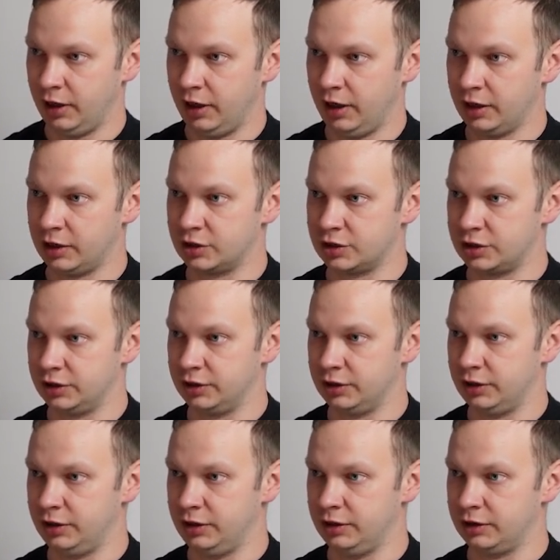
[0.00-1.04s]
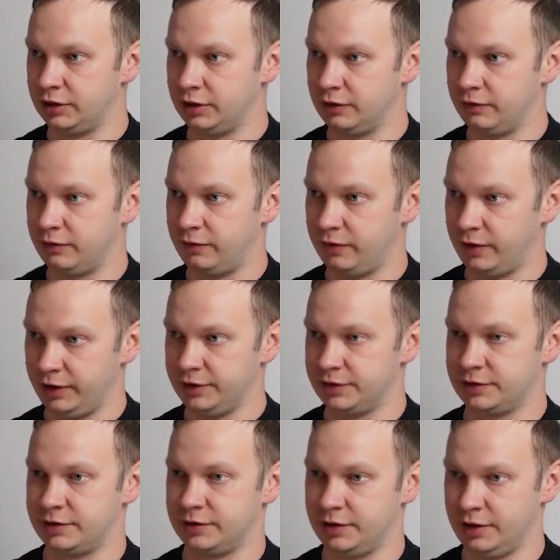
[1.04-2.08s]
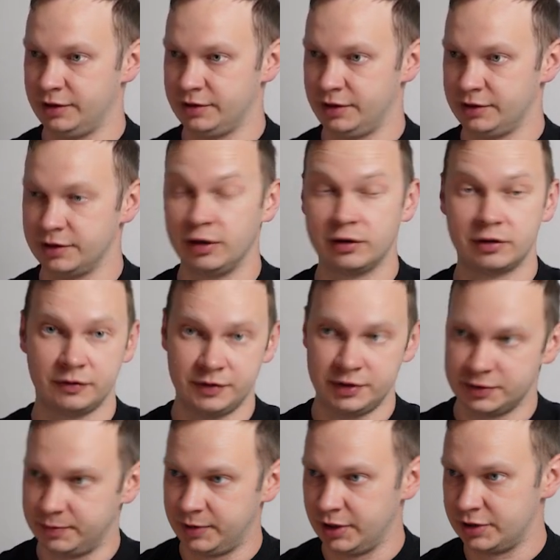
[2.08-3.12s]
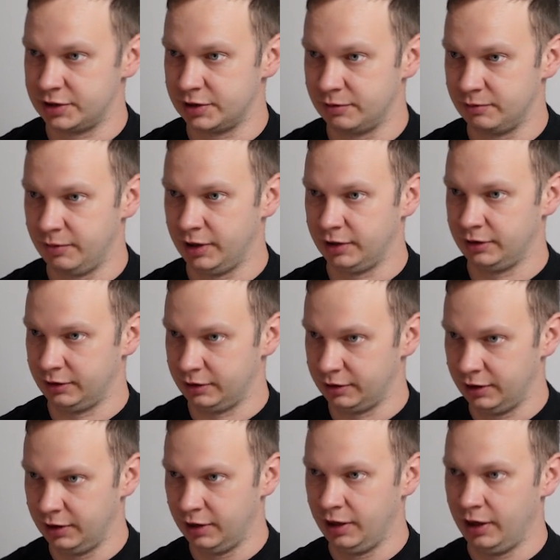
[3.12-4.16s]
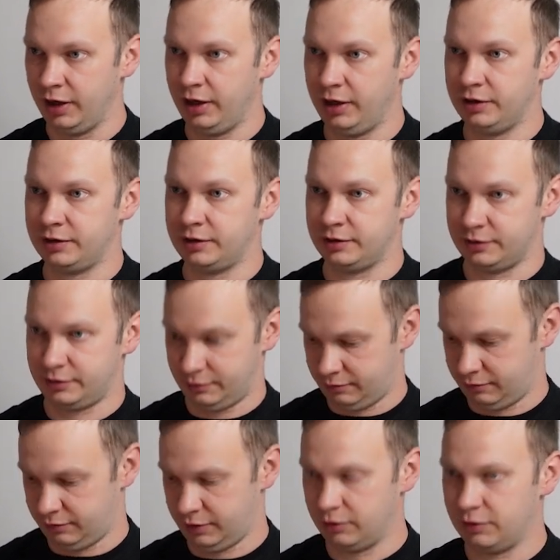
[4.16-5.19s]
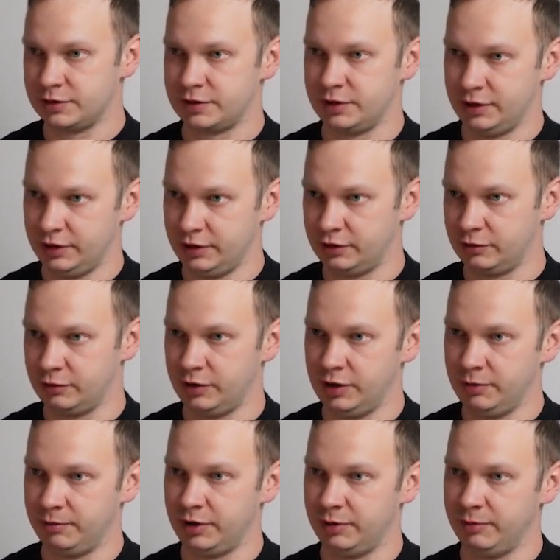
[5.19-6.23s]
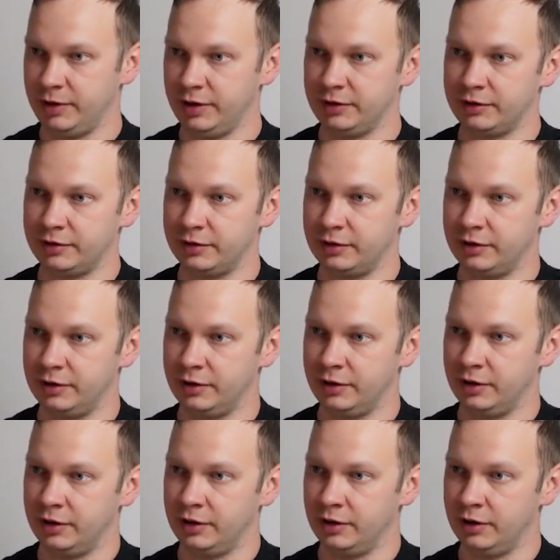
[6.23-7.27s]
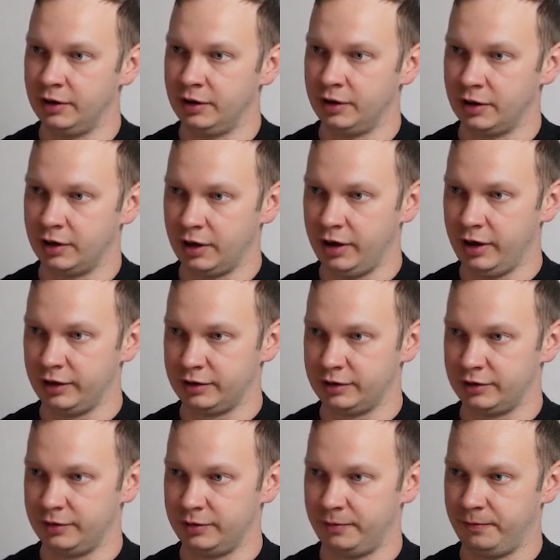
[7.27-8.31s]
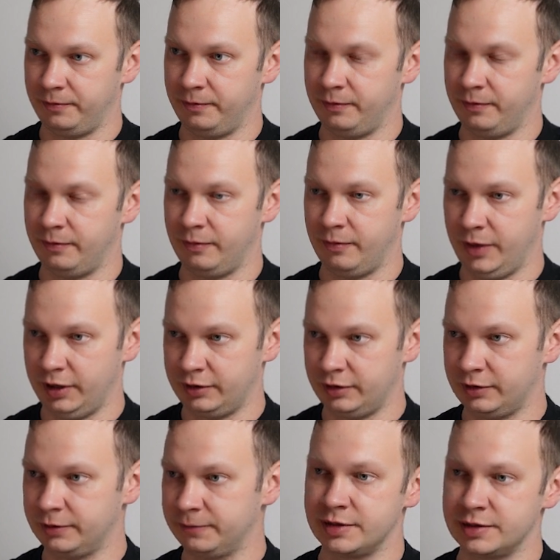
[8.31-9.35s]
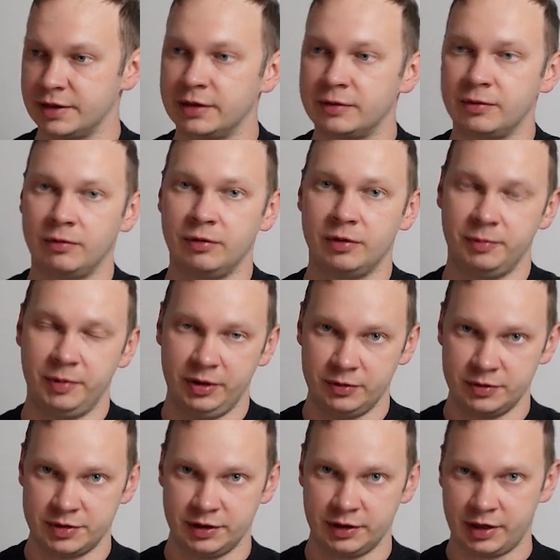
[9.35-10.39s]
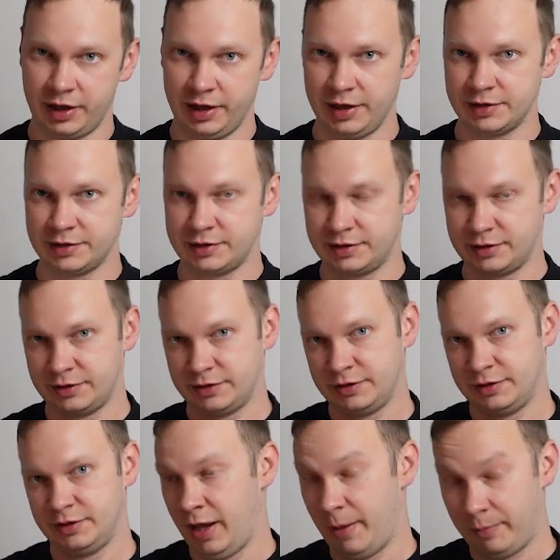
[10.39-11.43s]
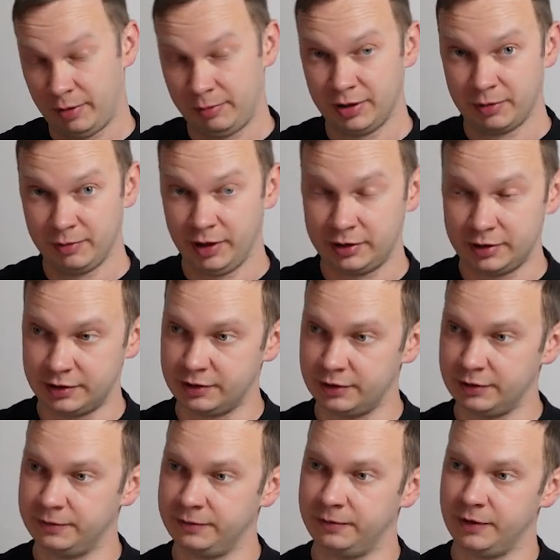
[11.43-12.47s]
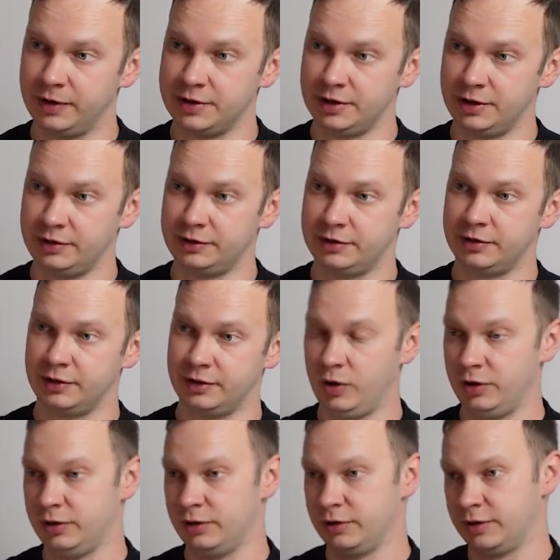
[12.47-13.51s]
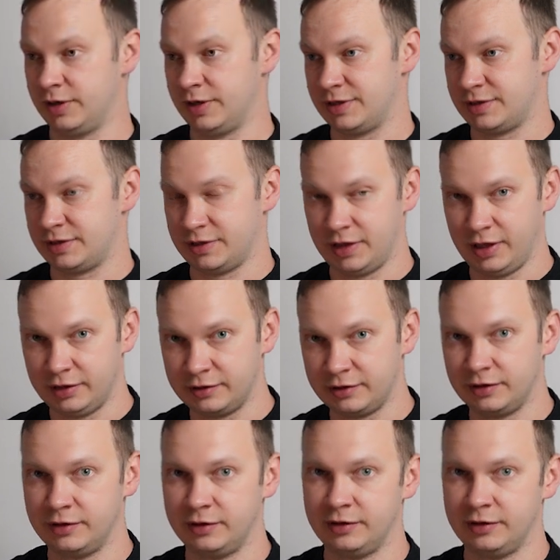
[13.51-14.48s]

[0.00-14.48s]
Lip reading: action interface as a result of dispatch method. And we also need to implement get method that we will be using as a public method that will set